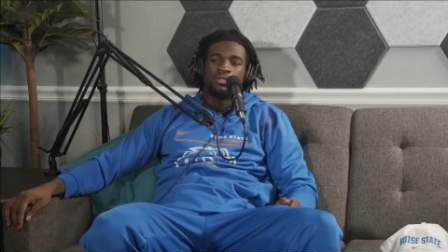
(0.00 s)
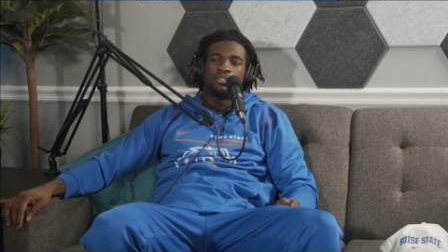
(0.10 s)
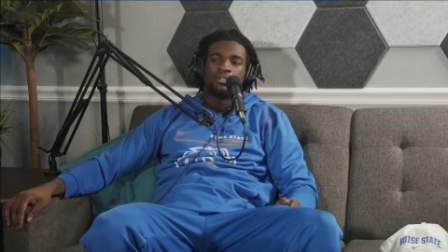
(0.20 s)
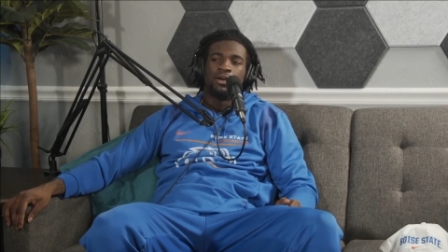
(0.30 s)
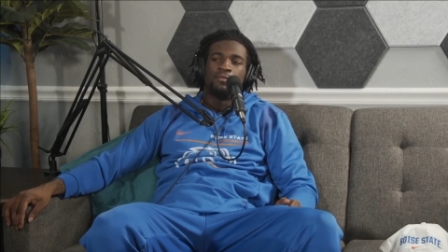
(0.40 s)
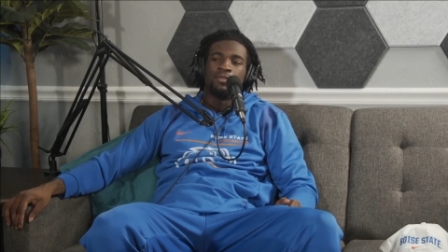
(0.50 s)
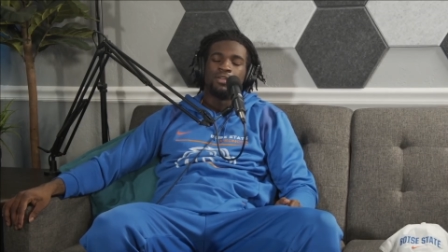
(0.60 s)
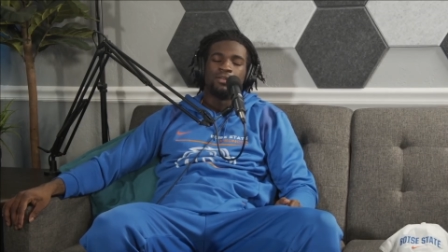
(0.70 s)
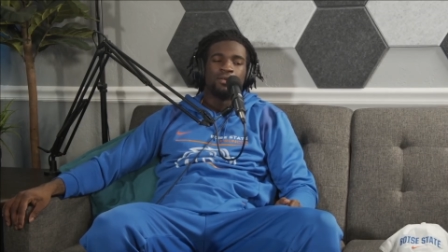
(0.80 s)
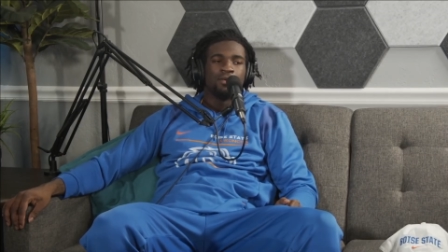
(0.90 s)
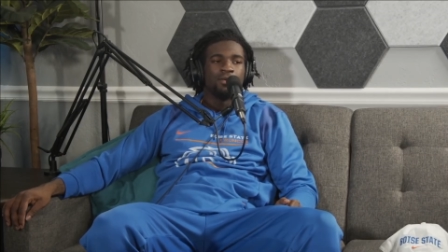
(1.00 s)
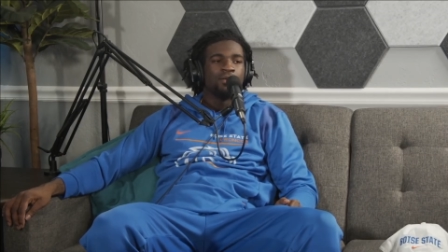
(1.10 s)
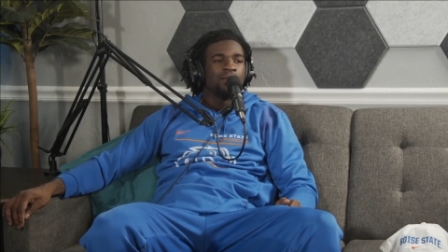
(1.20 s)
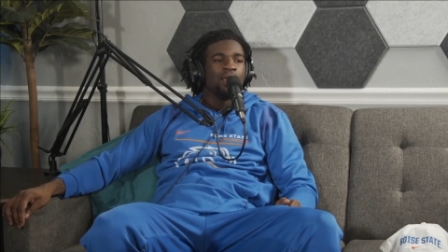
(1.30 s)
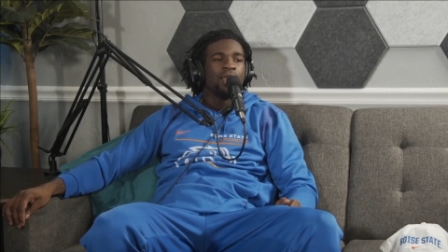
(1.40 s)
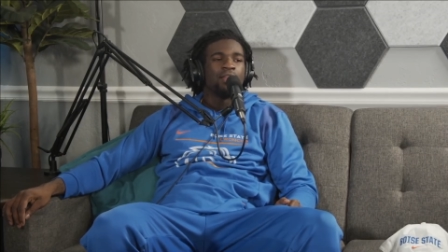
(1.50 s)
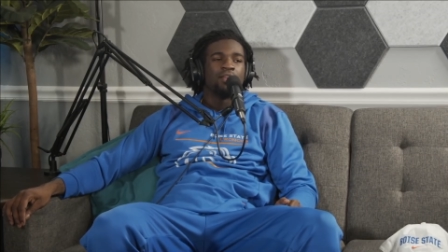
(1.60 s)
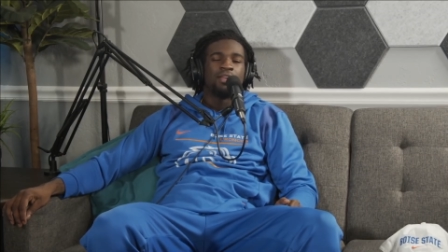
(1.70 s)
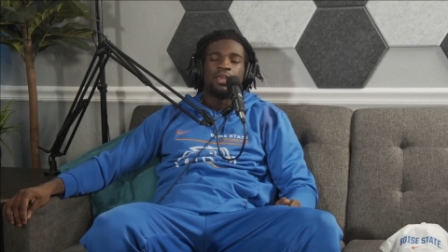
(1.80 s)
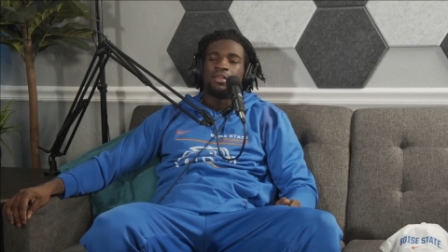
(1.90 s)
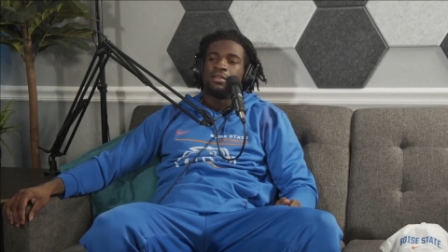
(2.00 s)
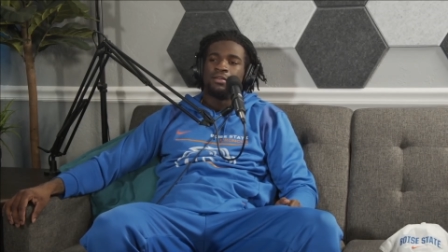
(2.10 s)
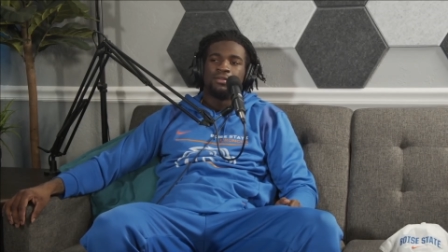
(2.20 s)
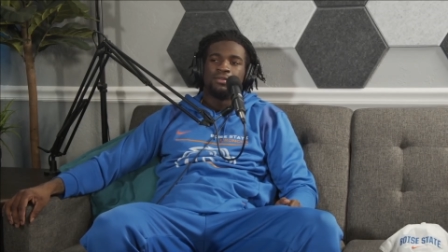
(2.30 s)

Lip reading: So, I mean, end of the day,